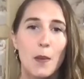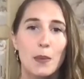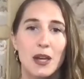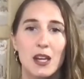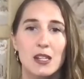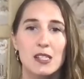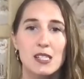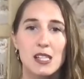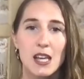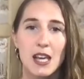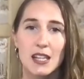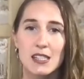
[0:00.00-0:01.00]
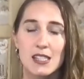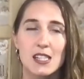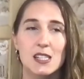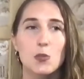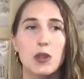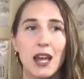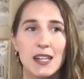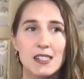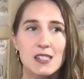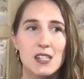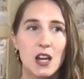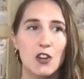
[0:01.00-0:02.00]
because it's this
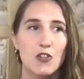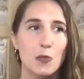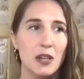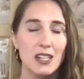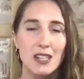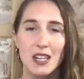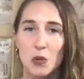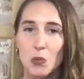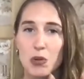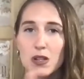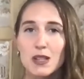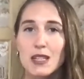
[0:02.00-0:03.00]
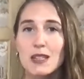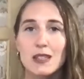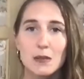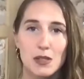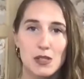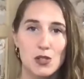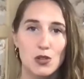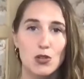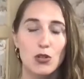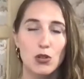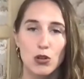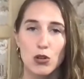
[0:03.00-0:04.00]
blend of being completely
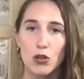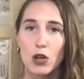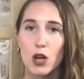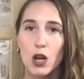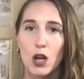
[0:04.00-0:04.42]
mystical,